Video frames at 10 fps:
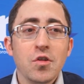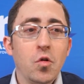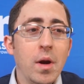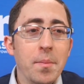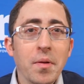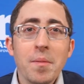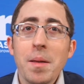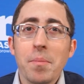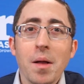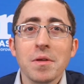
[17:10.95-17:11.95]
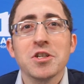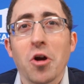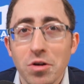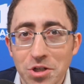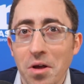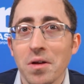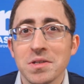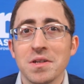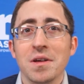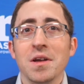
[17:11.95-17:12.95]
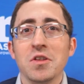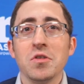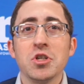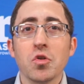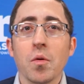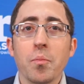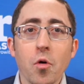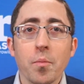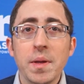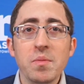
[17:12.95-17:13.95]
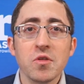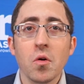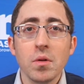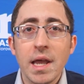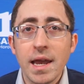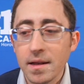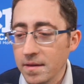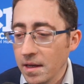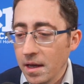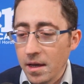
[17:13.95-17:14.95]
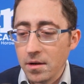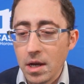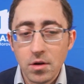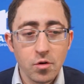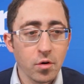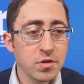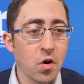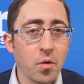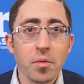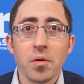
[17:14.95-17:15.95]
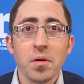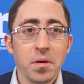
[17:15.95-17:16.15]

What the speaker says: to implement public charge laws to ensure poor people don't land in New York's harbor.